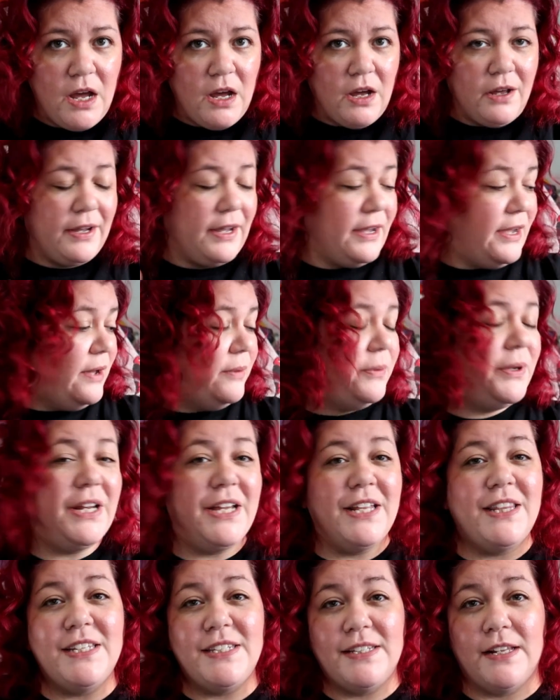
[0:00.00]
Okay, I wanna
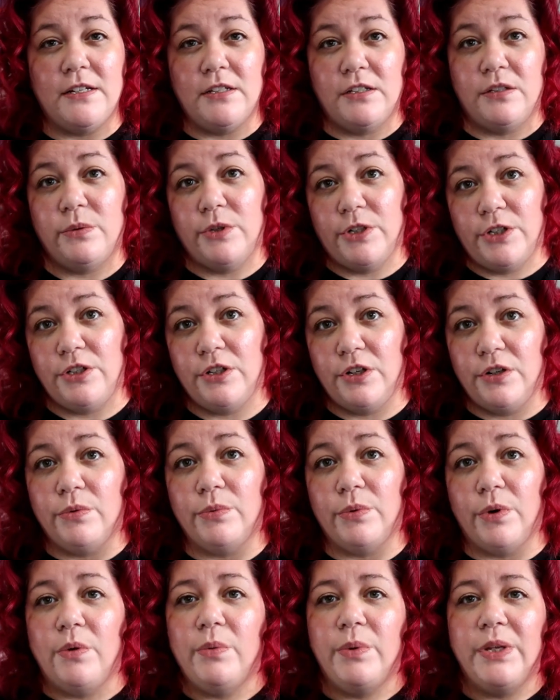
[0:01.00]
get this done, so we're just gonna
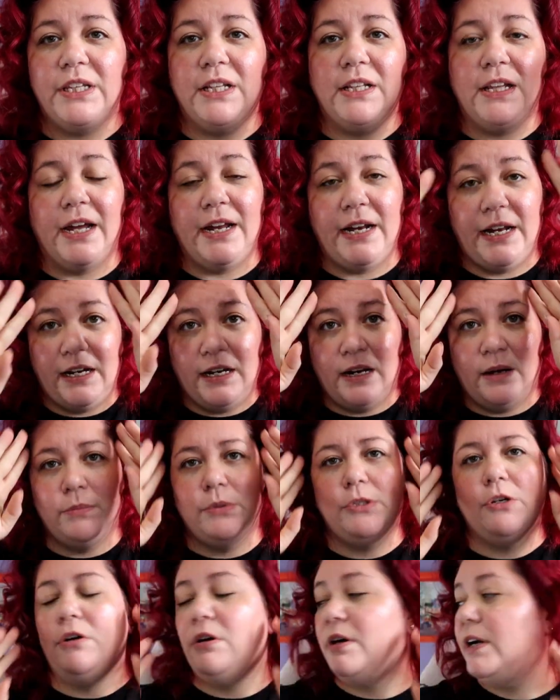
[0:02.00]
roll with the lighting. I'm
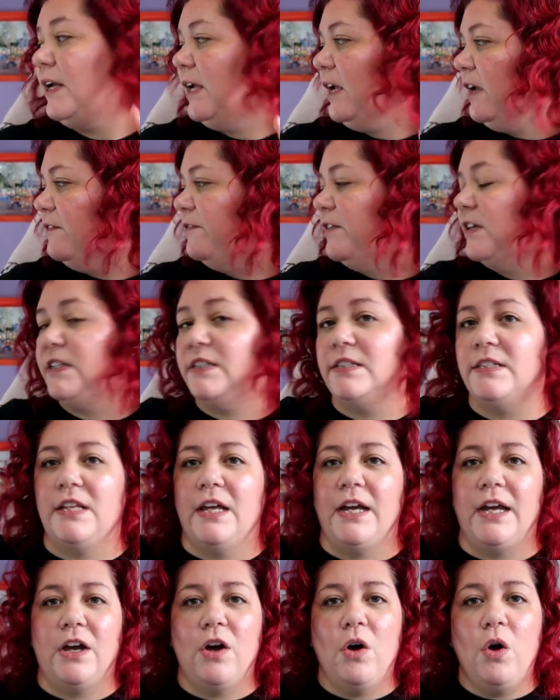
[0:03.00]
sorry if it's
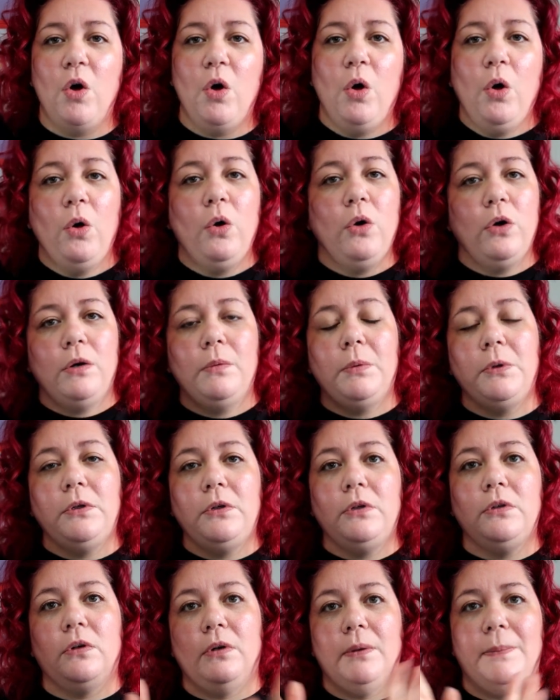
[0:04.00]
like
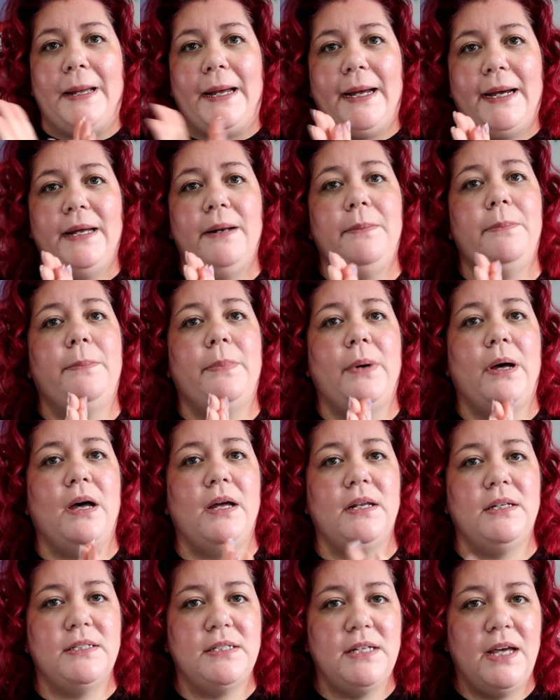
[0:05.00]
horrible or bad,
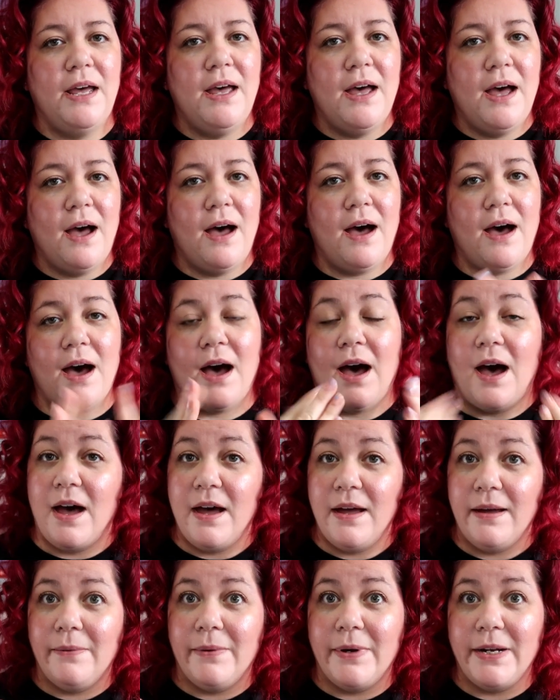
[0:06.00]
but
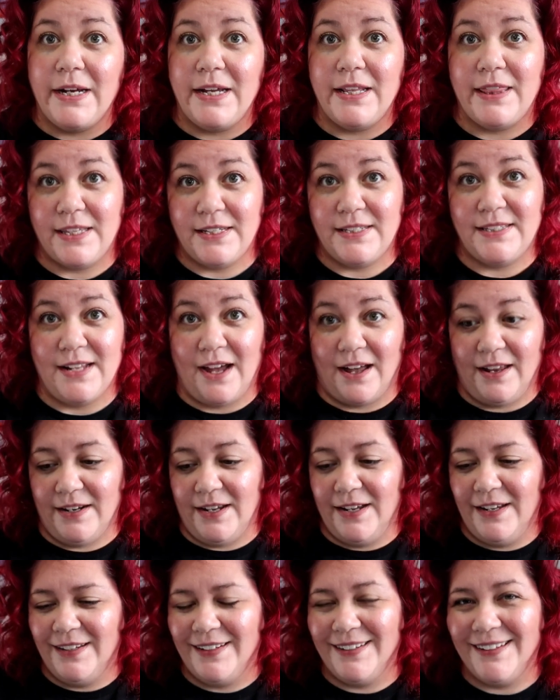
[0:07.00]
I wanna get this done.